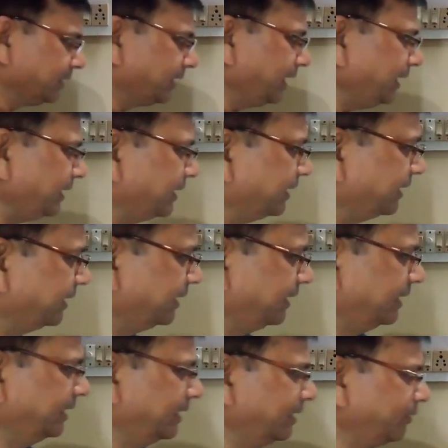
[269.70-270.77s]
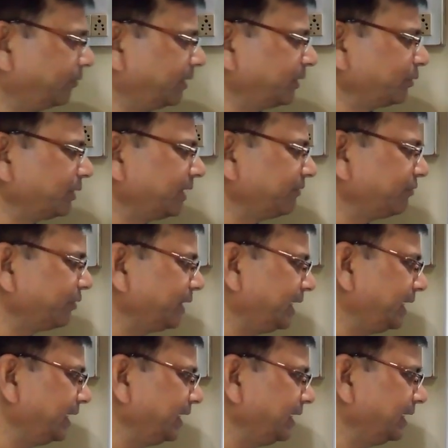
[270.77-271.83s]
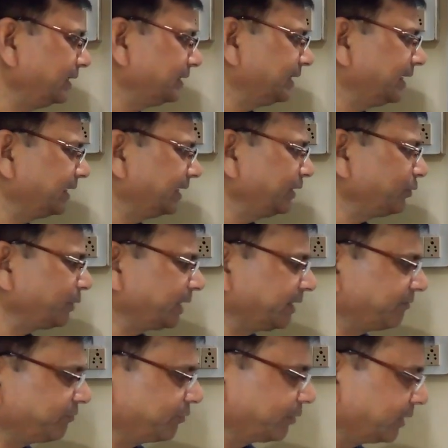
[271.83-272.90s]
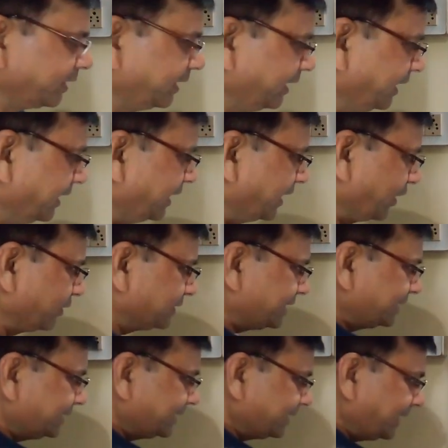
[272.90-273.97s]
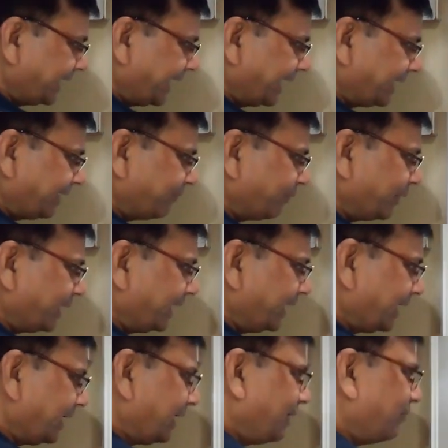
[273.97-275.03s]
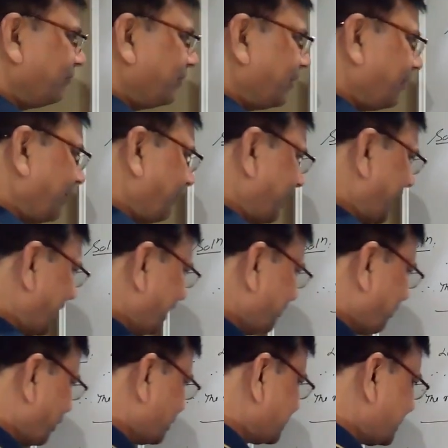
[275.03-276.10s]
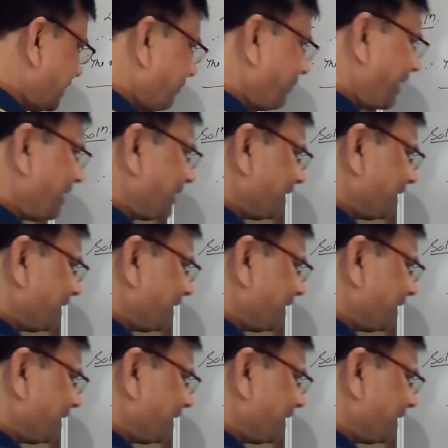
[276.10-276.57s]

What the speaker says: Right? 124 here, 324. Now since it is negative over here, we will make it positive by